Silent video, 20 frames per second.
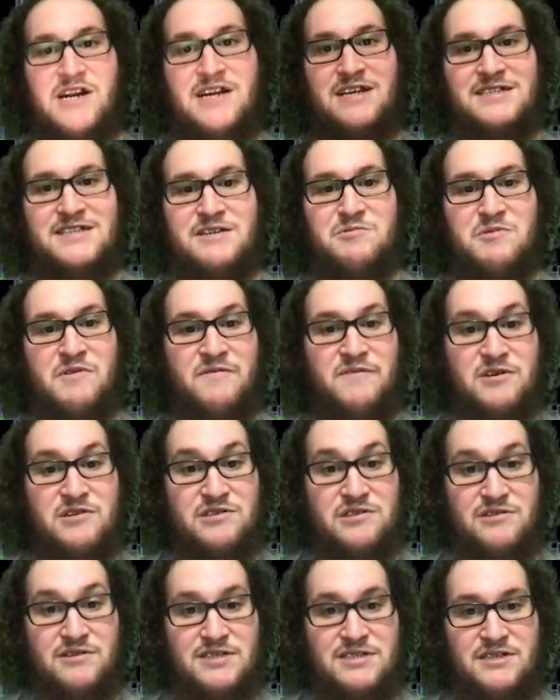see a
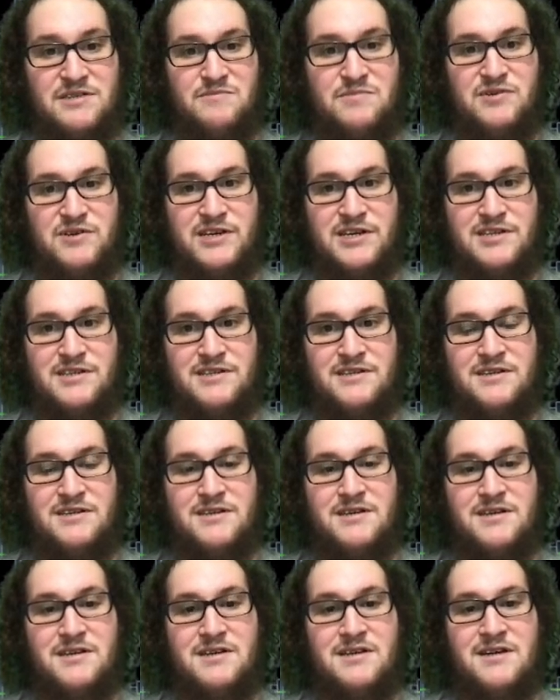reversal at some point,
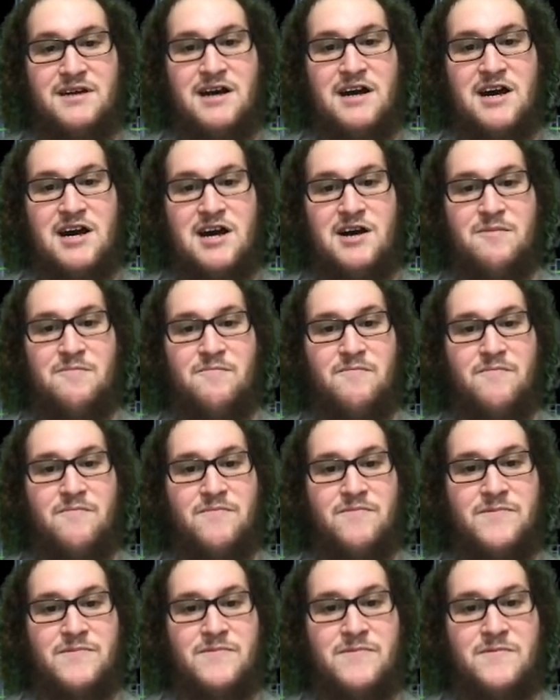
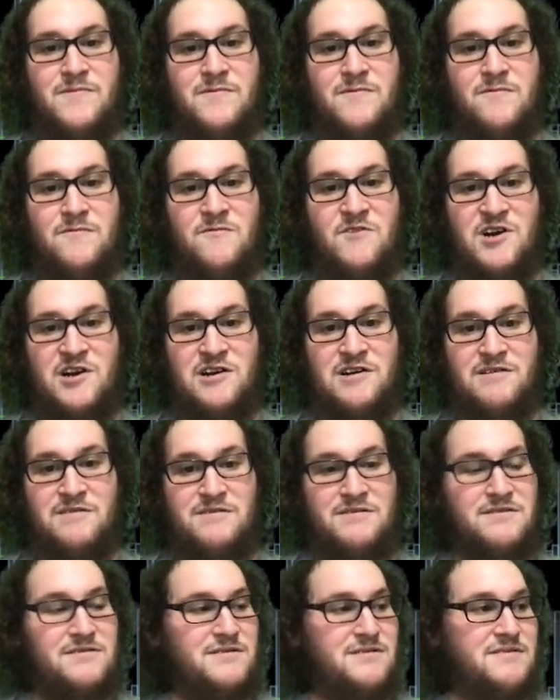where
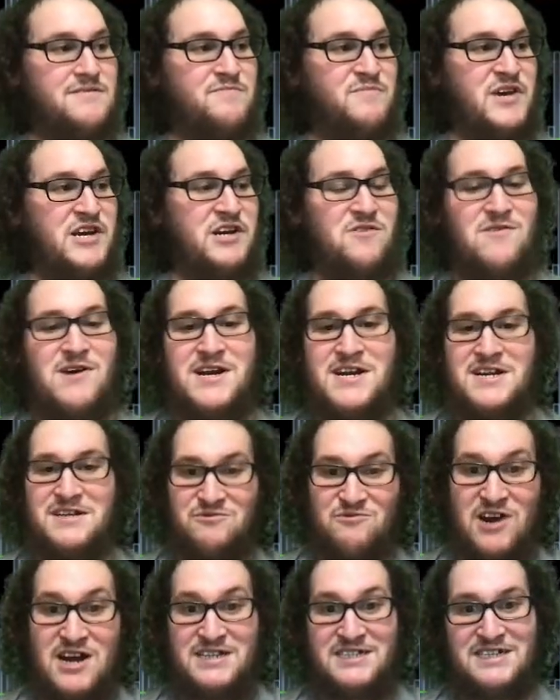Bitcoin is
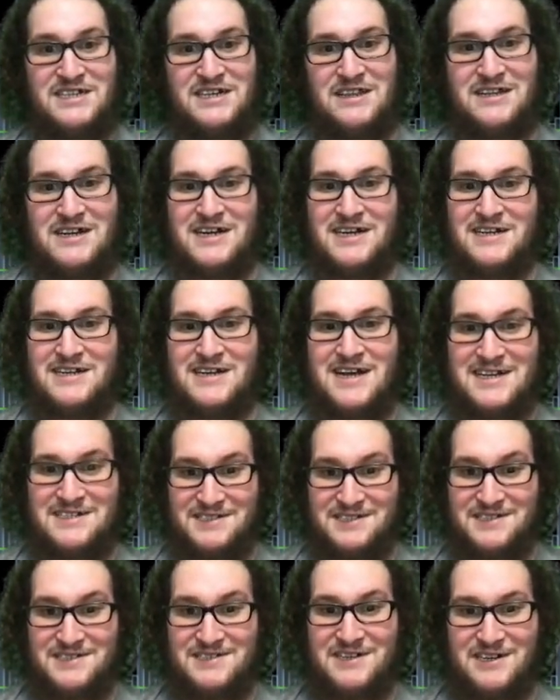rising a lot
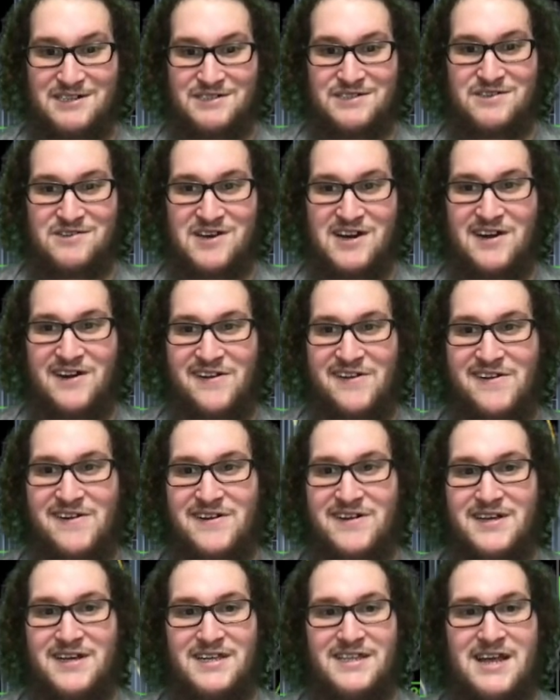as the stocks crash.
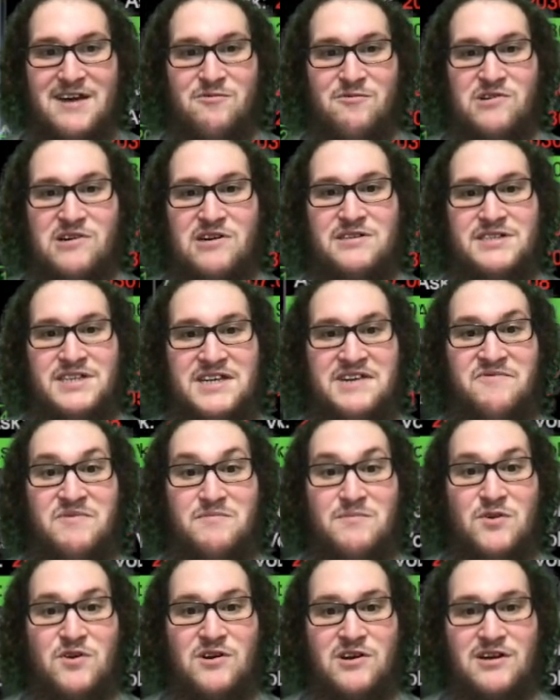And that will cause even
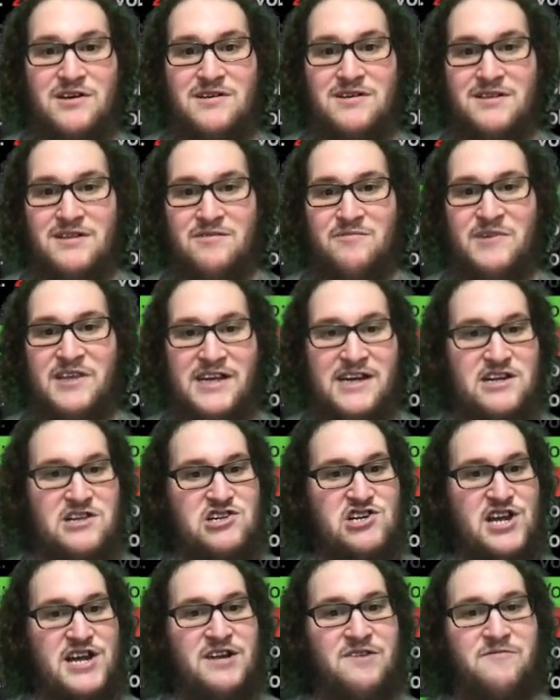more. There'll be like a
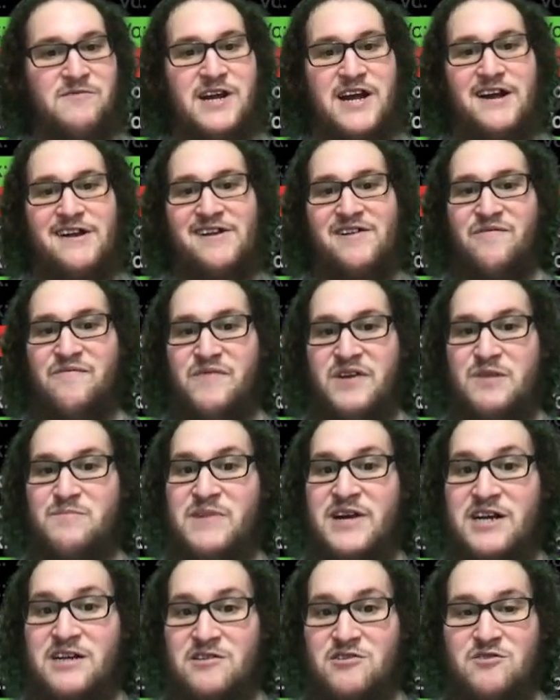chain reaction
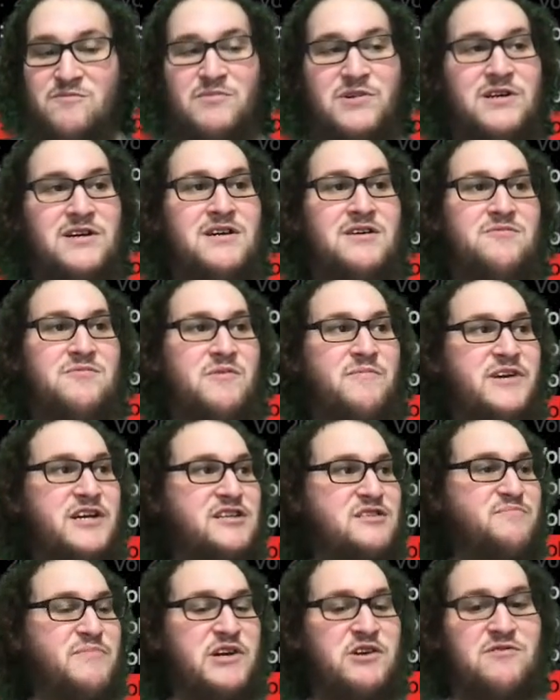feedback loop, where
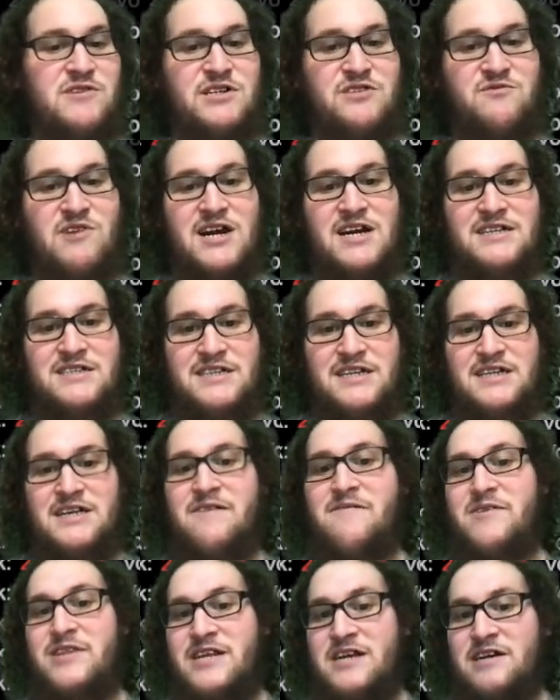because Bitcoin's rising and
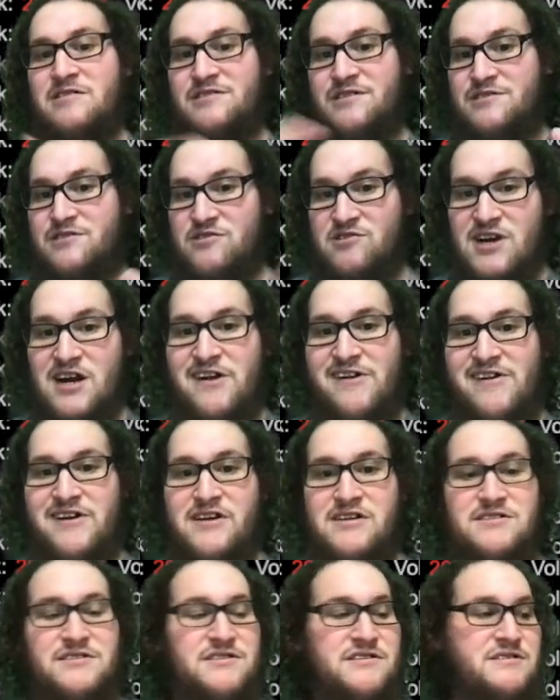everything else is crashing
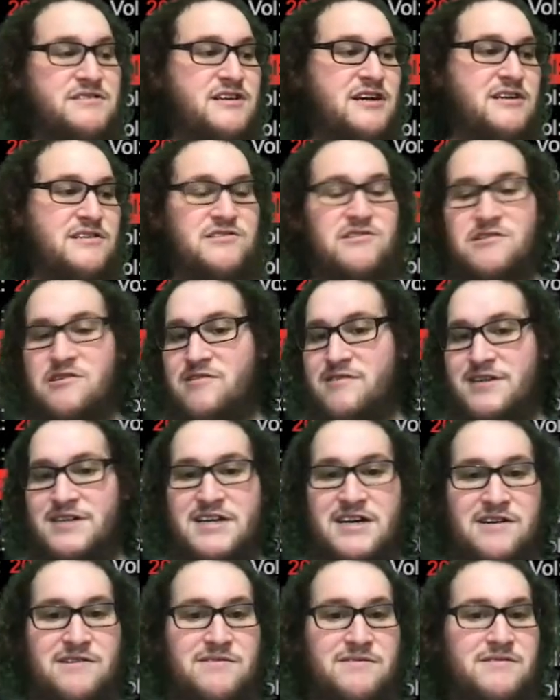because the stocks are going
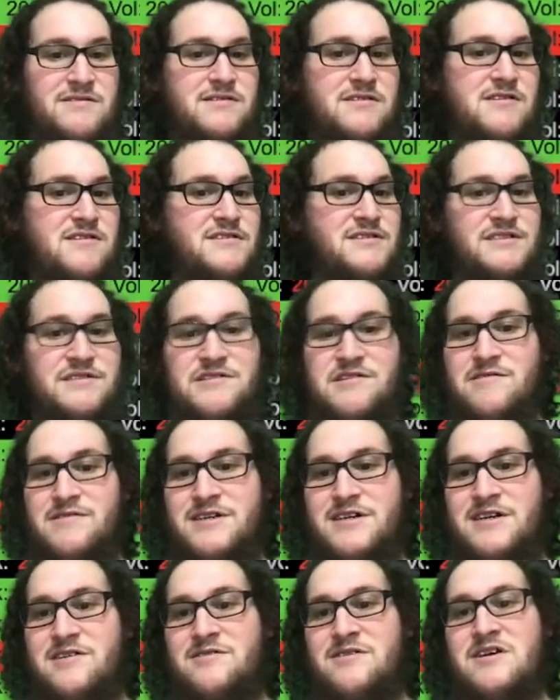down, currencies are going
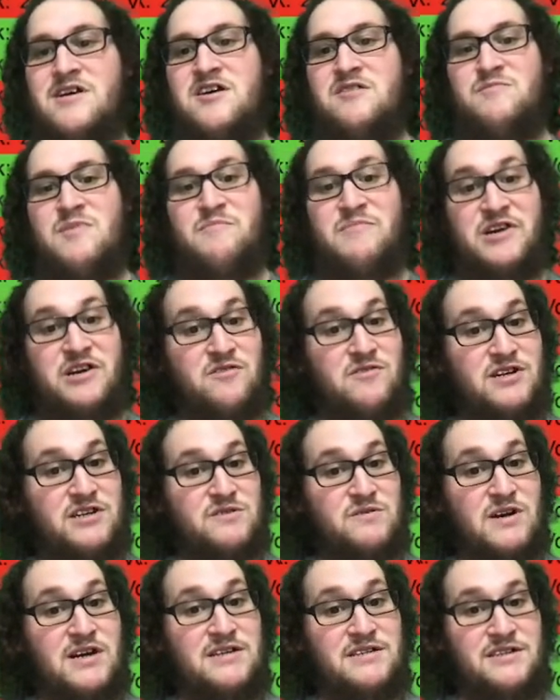down, but Bitcoin
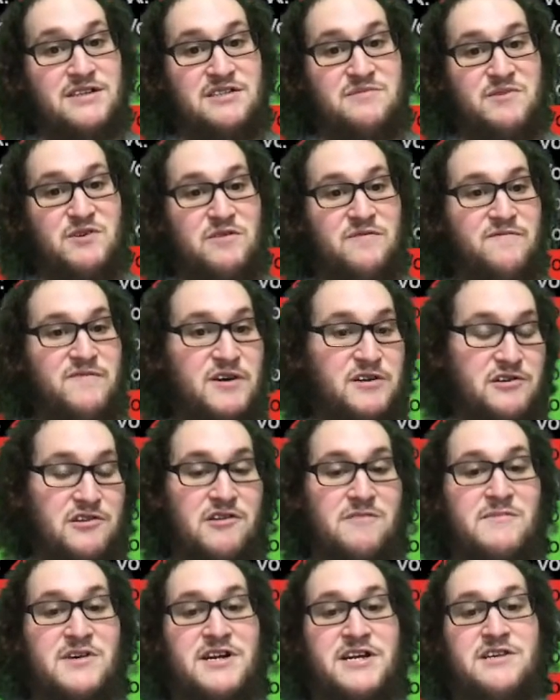is rising as people funnel
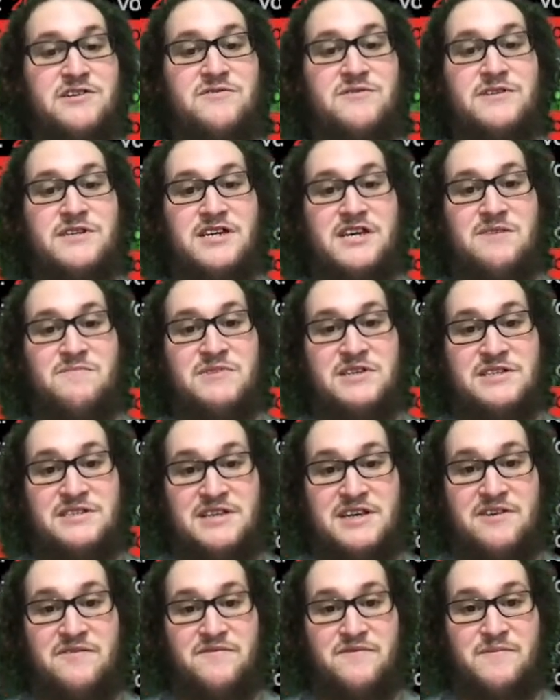their money into it to keep it
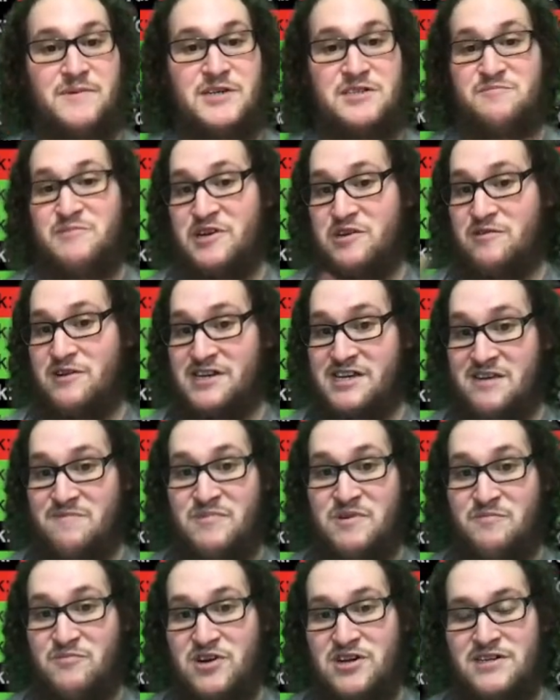safe because Bitcoin can't
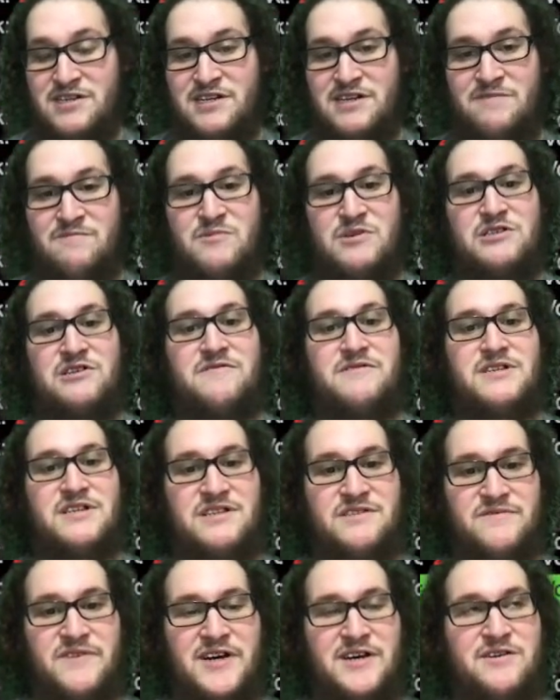be printed and preserves
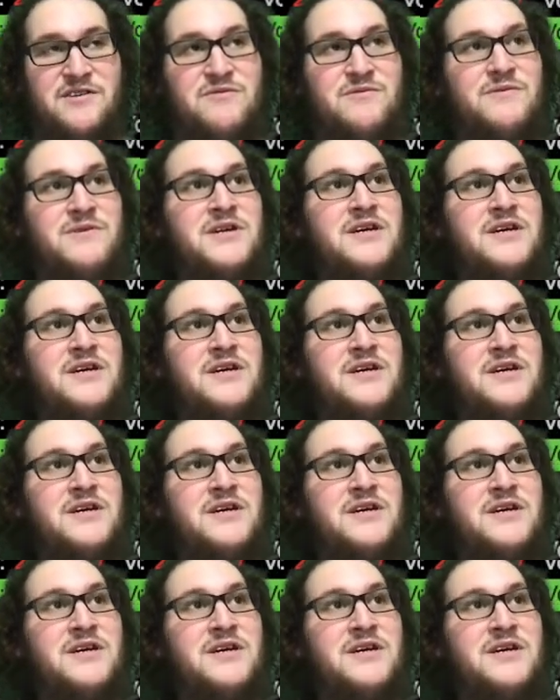its value.